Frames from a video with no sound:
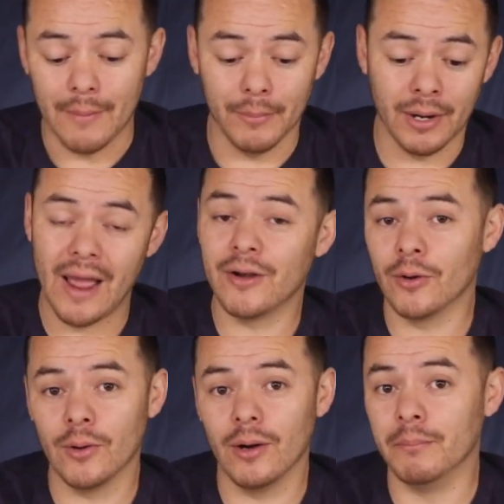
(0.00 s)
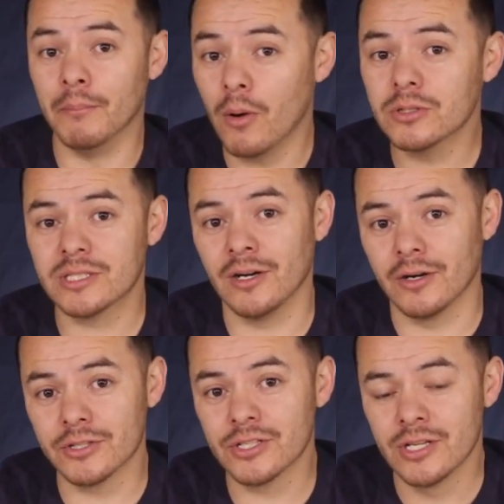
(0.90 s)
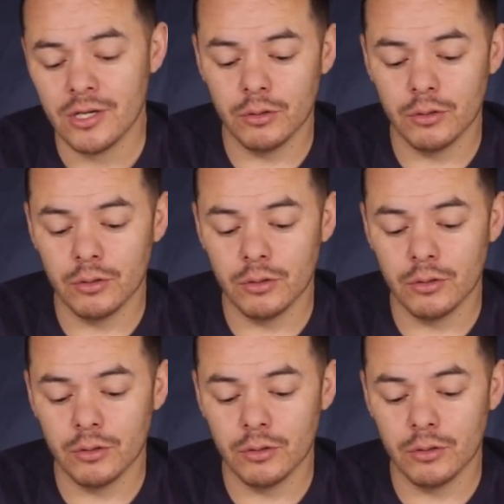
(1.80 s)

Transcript: But I know most hunters